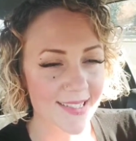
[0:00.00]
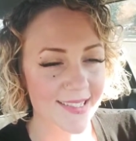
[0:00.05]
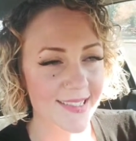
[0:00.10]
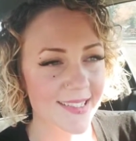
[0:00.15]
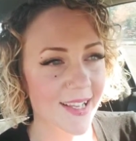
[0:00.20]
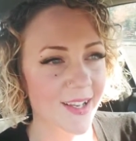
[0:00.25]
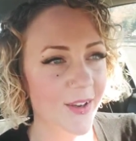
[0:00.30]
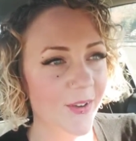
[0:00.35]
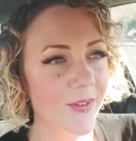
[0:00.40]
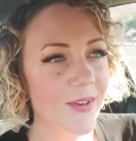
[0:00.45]

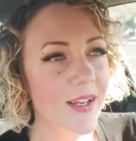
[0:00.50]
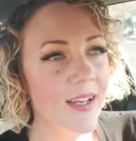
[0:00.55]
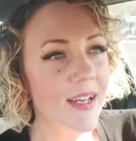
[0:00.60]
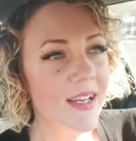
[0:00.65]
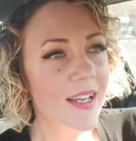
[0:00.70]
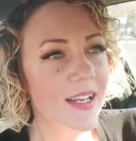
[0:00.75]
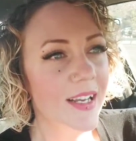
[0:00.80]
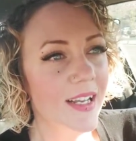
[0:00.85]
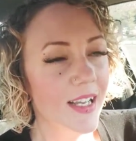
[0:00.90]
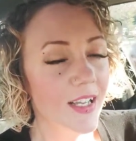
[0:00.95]
So
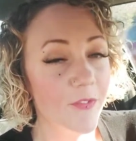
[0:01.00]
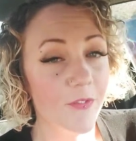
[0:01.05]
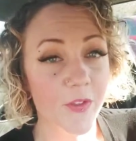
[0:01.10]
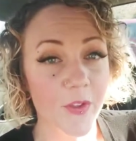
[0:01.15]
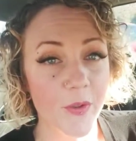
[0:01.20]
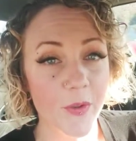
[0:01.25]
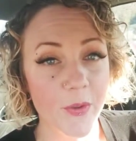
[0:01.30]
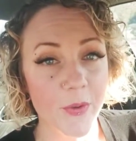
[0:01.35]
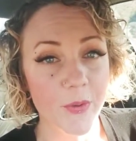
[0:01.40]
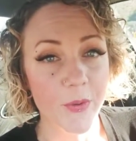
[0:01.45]
if
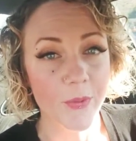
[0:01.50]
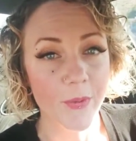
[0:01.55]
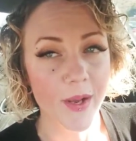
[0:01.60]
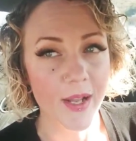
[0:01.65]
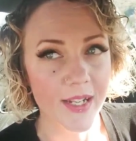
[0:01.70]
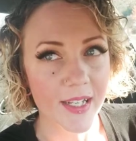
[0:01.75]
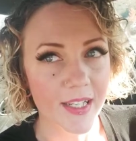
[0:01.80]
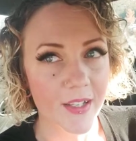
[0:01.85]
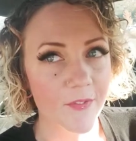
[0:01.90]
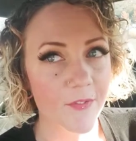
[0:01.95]
you want
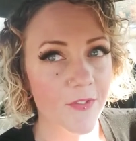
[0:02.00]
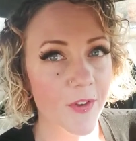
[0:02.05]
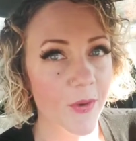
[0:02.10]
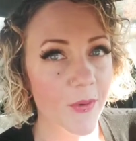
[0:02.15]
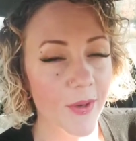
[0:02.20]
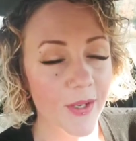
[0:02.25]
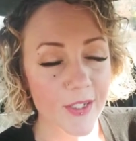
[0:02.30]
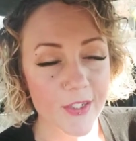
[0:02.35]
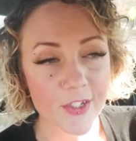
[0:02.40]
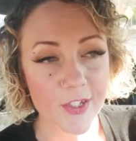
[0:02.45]
any info
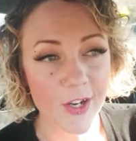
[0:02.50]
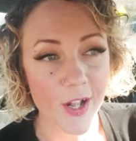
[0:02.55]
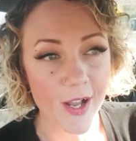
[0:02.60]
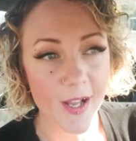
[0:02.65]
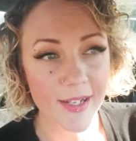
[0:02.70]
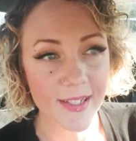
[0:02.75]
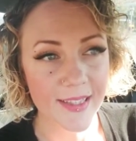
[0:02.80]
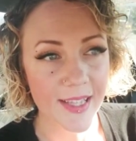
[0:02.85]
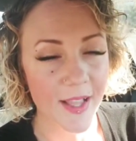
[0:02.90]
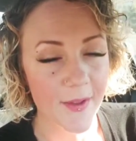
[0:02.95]
on
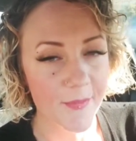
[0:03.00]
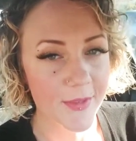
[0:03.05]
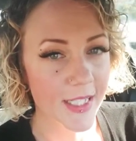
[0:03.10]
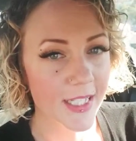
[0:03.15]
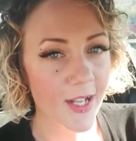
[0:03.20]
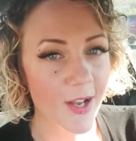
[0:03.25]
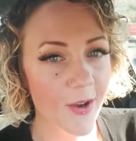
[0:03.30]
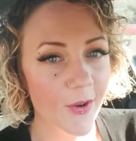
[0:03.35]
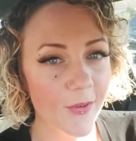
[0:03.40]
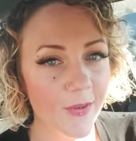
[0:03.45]
Tranont, let me
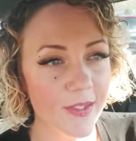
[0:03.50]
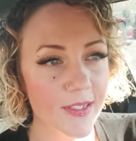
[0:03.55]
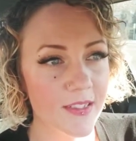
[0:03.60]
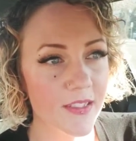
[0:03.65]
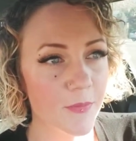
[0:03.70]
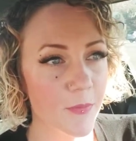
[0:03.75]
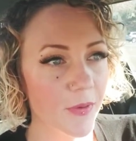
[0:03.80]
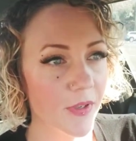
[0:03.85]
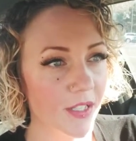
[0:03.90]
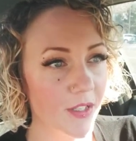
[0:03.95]
know.
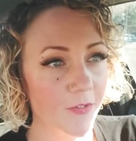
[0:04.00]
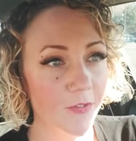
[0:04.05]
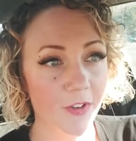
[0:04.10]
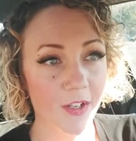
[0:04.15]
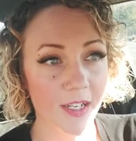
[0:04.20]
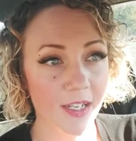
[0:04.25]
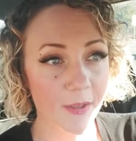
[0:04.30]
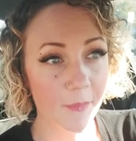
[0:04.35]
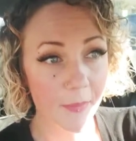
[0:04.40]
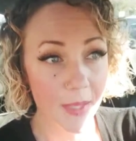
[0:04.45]
It's pretty
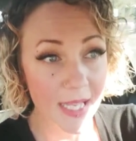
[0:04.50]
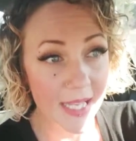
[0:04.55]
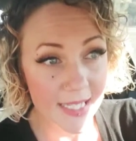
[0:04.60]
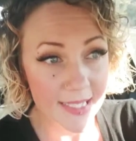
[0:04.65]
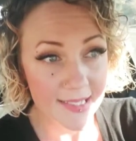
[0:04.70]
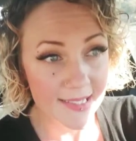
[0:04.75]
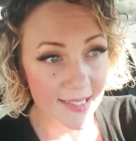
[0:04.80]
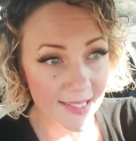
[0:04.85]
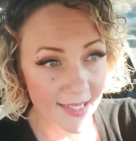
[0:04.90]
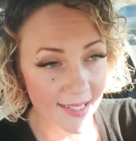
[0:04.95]
freaking
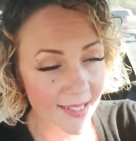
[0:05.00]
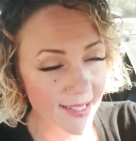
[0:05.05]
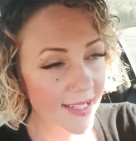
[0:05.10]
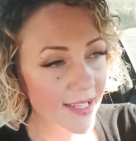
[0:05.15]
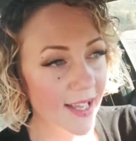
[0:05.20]
amazing.